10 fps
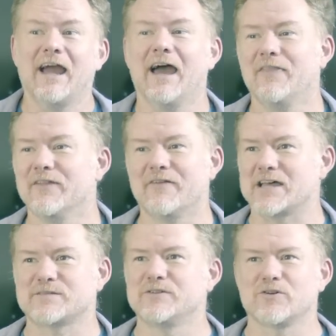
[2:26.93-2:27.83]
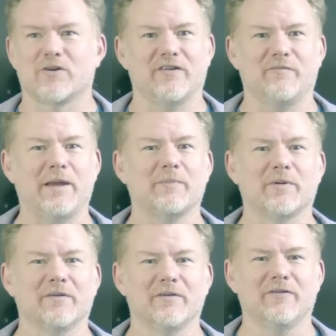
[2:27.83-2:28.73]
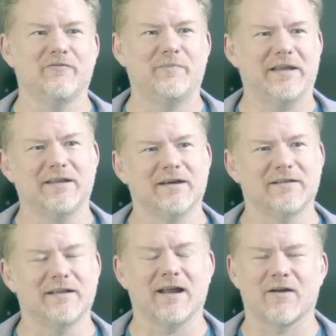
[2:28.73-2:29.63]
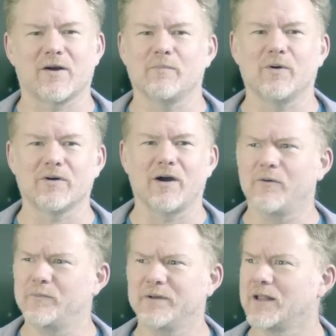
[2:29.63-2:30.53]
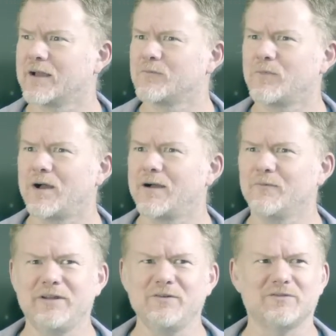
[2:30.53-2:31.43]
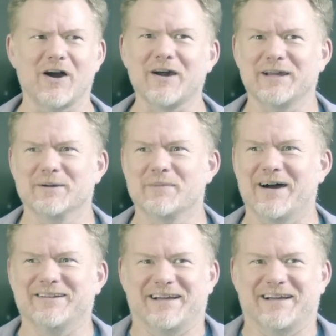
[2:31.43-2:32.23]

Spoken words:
And the vast majority of people who've been to Anarchapulco would be like, what are you talking about?